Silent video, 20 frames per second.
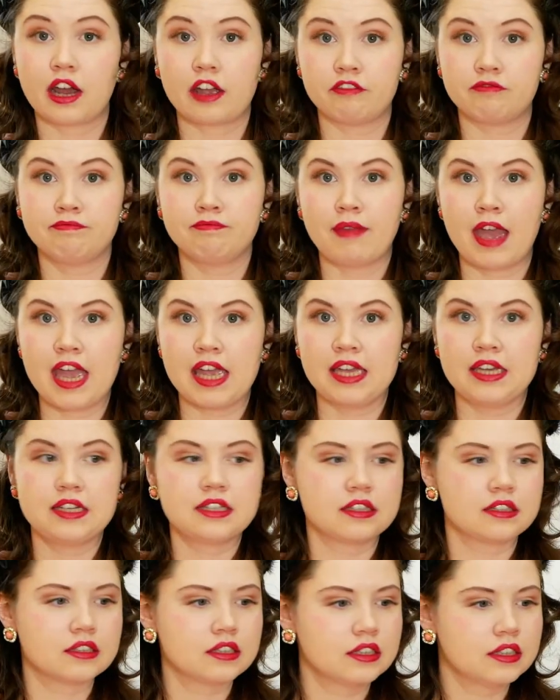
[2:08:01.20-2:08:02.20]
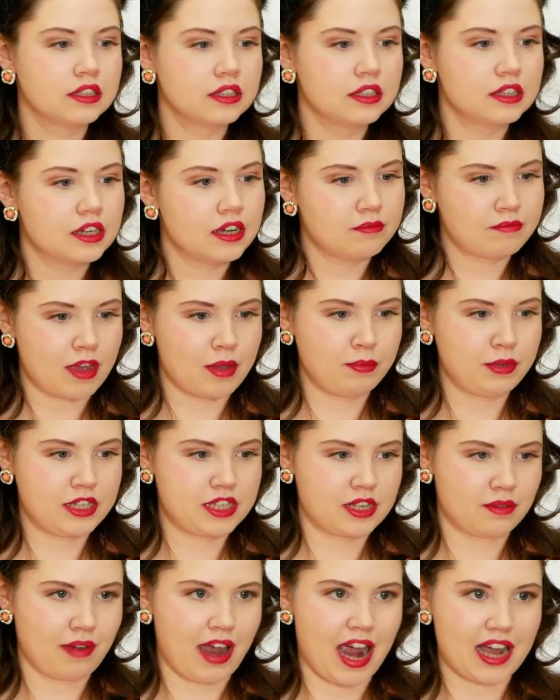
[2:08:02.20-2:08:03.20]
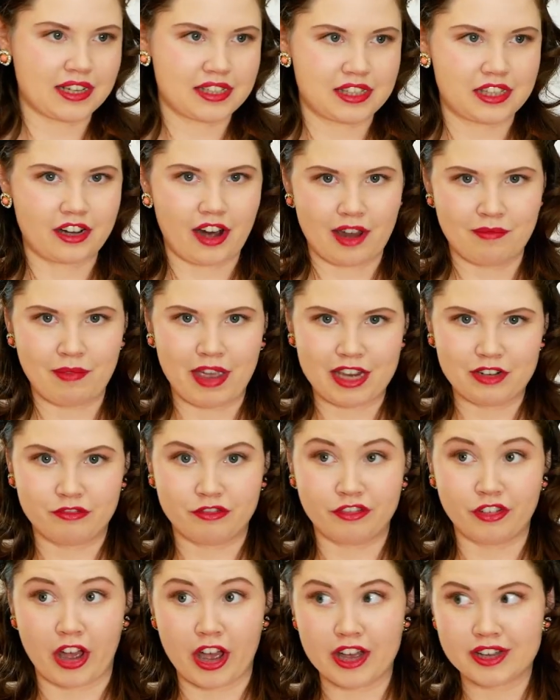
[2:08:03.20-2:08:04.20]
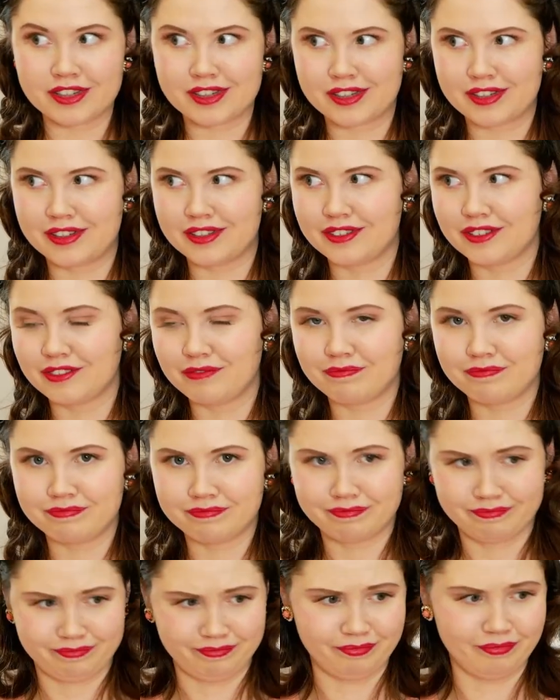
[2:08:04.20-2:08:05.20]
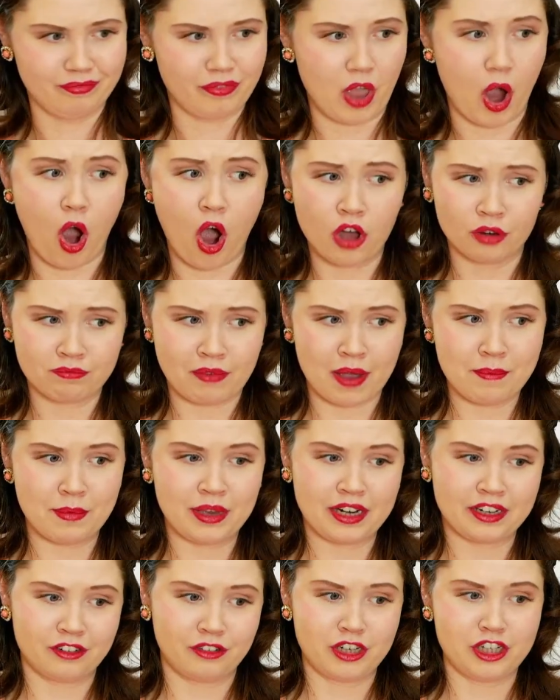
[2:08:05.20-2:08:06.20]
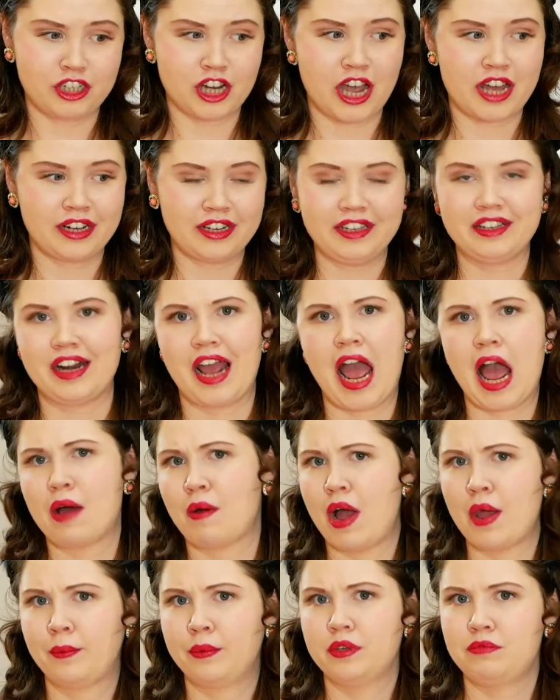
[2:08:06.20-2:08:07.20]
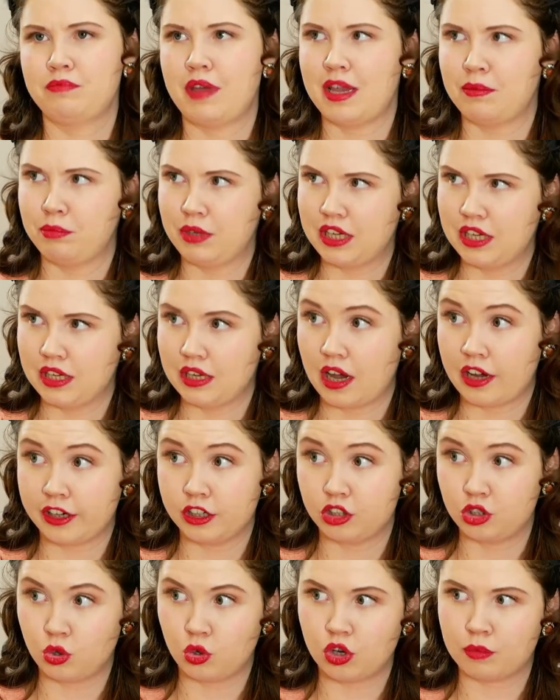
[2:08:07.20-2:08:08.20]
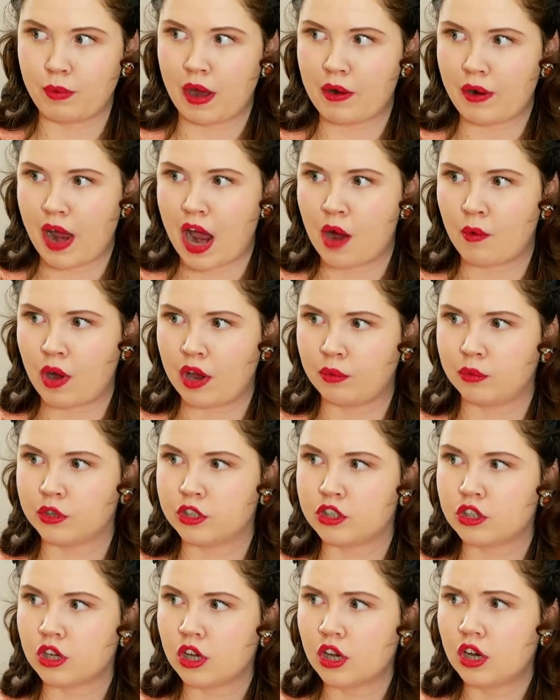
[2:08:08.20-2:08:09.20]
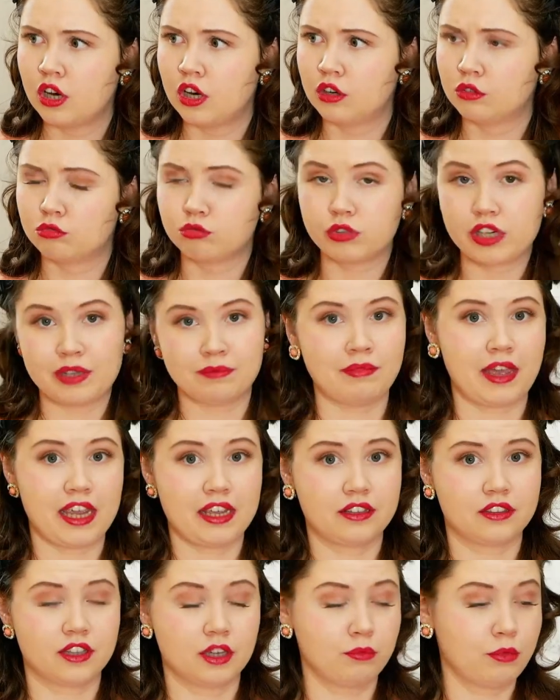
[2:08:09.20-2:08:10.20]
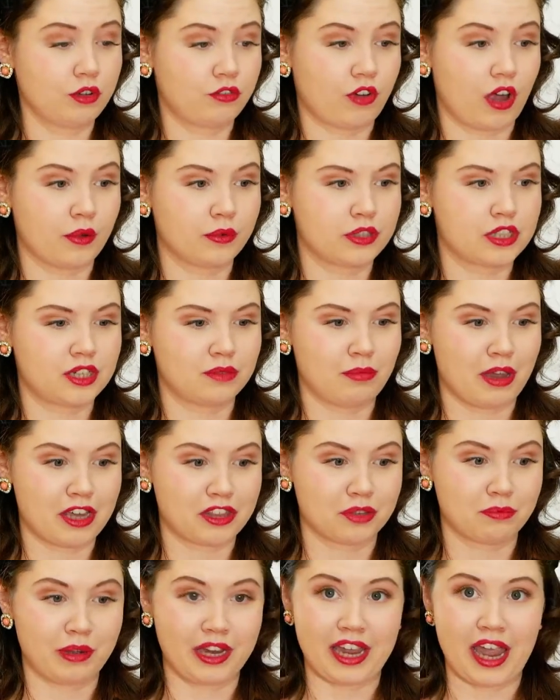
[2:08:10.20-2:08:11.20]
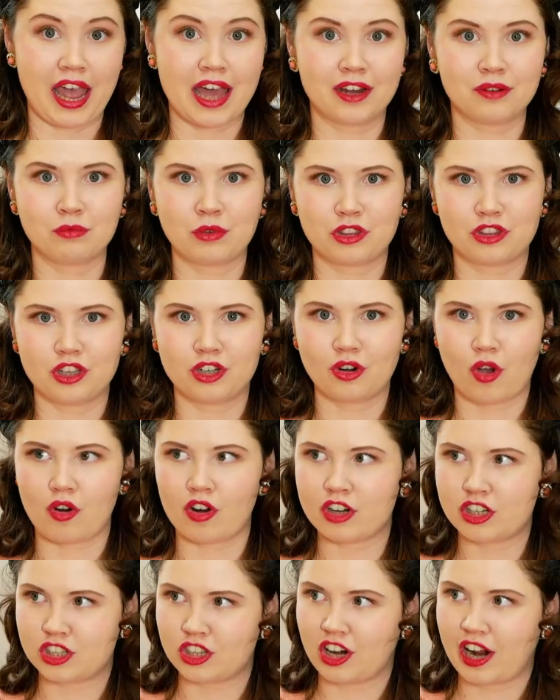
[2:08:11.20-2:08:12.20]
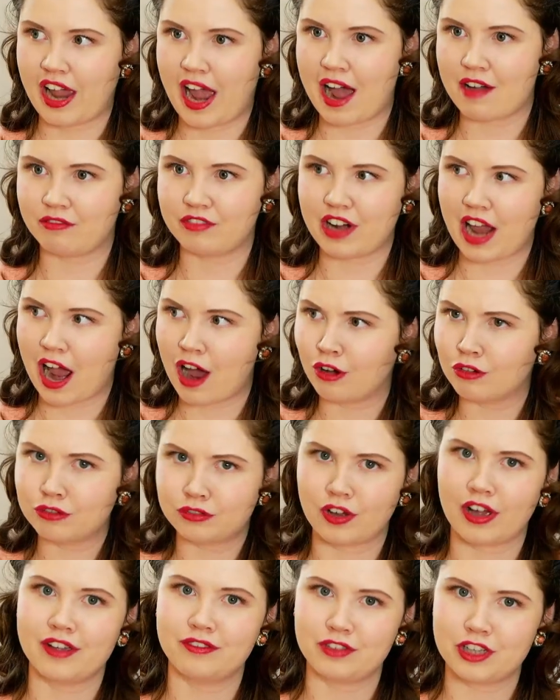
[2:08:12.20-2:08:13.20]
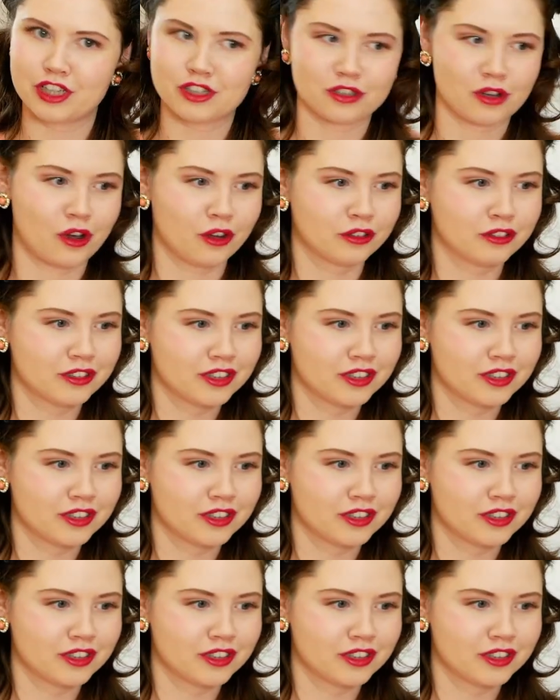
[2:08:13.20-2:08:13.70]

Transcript: made, maybe some hats that I made first on my millinery journey, and how I would maybe I could talk about how I would remake them if I was to make them again with the knowledge that I have now, five years on.